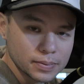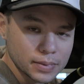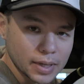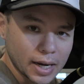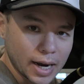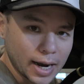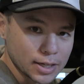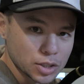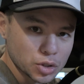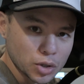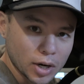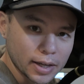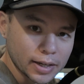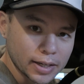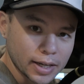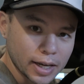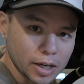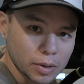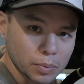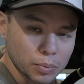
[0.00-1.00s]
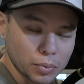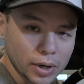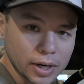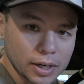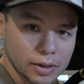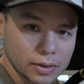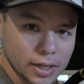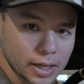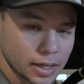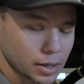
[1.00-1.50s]
hydraulic handbrake
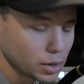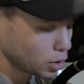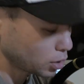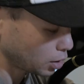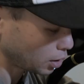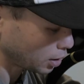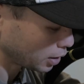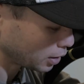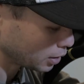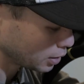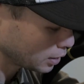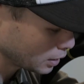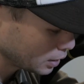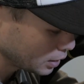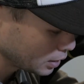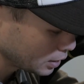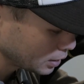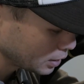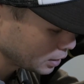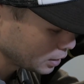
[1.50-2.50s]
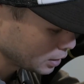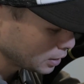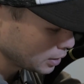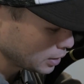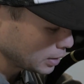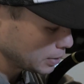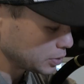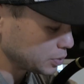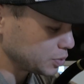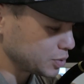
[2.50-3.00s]
in a car.
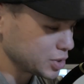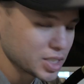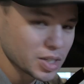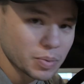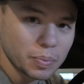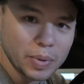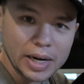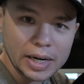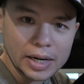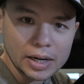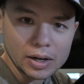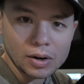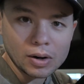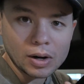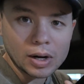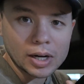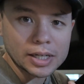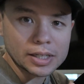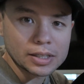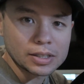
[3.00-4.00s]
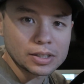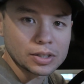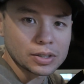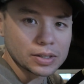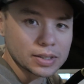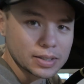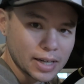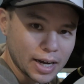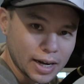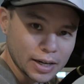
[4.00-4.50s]
Depending
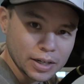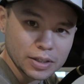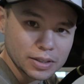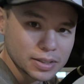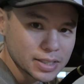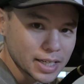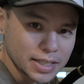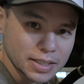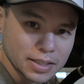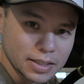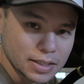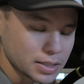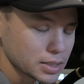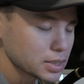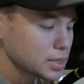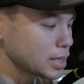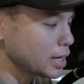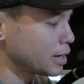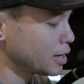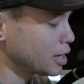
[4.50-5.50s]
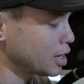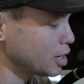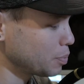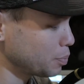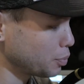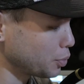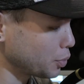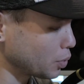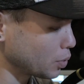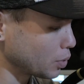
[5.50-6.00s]
on how your desk is set up
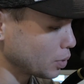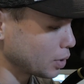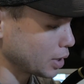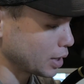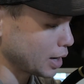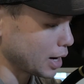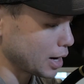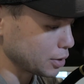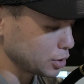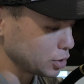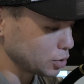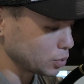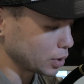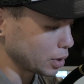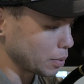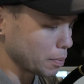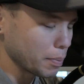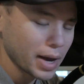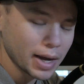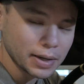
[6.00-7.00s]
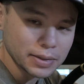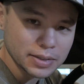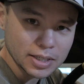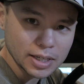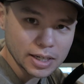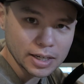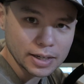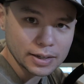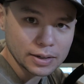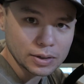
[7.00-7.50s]
or how you want to mount
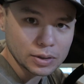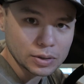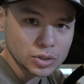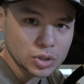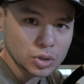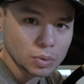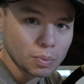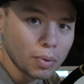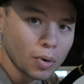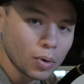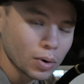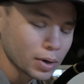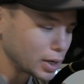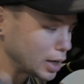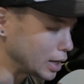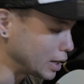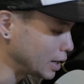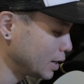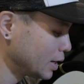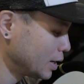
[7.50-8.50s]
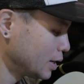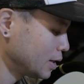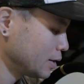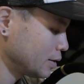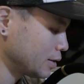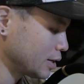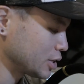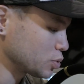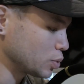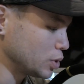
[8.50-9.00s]
it or support it,
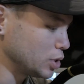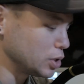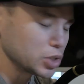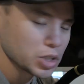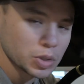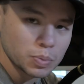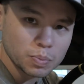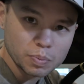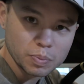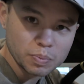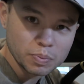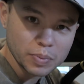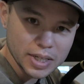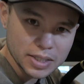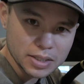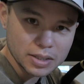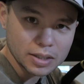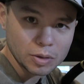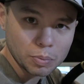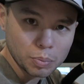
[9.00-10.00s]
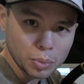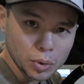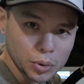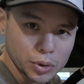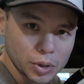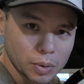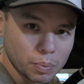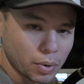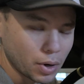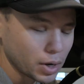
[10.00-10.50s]
that's when you just basically pull it
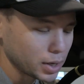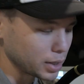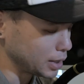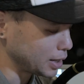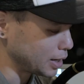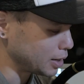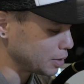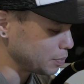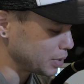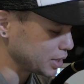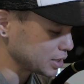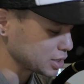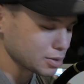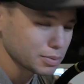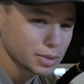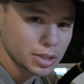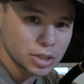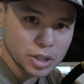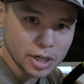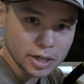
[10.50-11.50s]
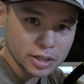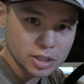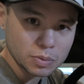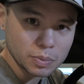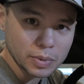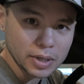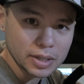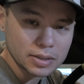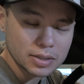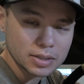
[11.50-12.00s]
apart and make some
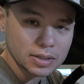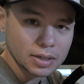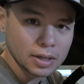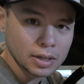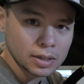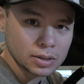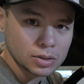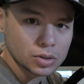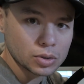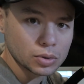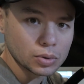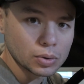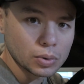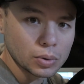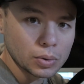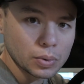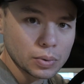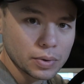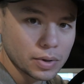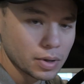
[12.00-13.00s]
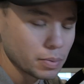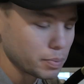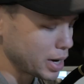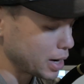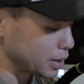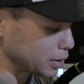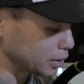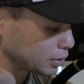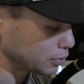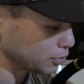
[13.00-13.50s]
adjustments to the
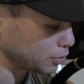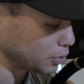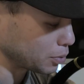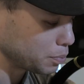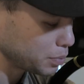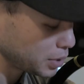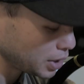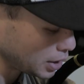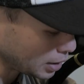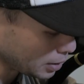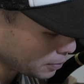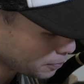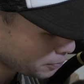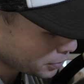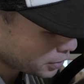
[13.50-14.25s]
mounting. For me,